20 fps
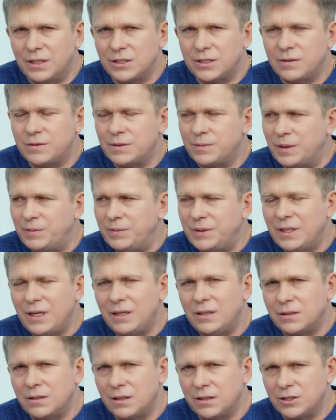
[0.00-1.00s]
Our
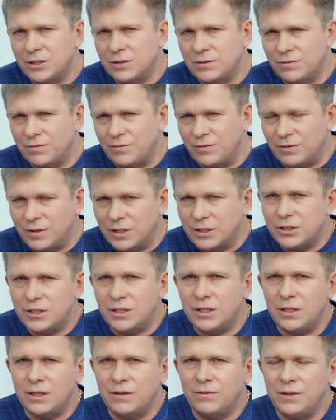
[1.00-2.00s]
remembrance, our
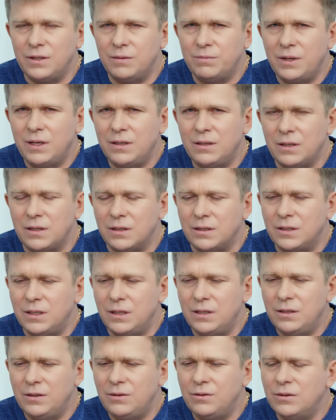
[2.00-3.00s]
investment of
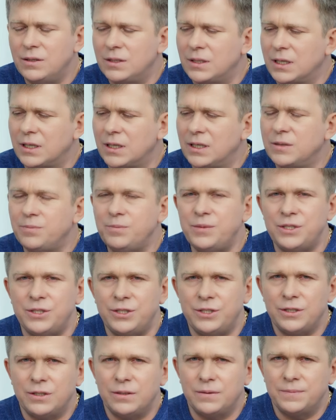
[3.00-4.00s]
attention is like food for